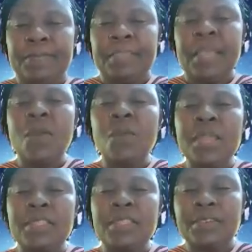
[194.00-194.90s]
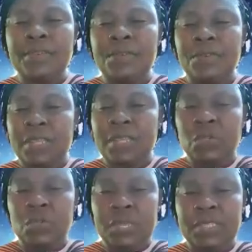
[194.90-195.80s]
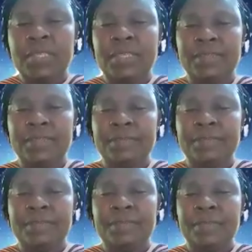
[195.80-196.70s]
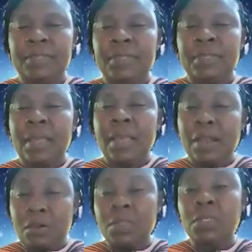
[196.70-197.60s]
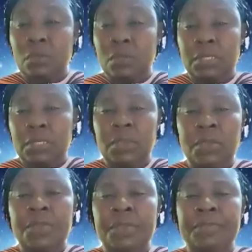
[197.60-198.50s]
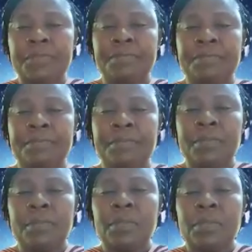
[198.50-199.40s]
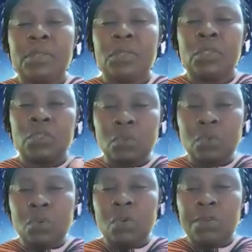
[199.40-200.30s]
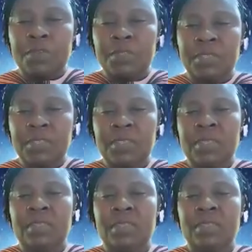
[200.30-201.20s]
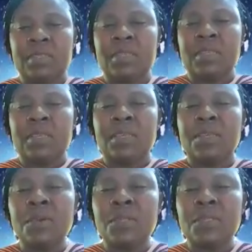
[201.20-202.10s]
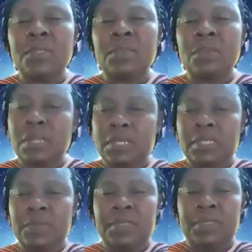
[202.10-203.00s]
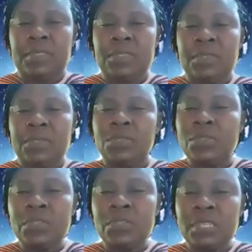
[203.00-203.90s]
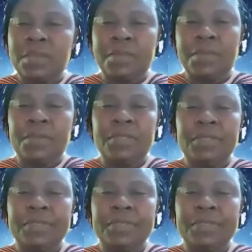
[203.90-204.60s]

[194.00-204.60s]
And when they graduated, according to her story, two of her sisters got scholarships to study abroad.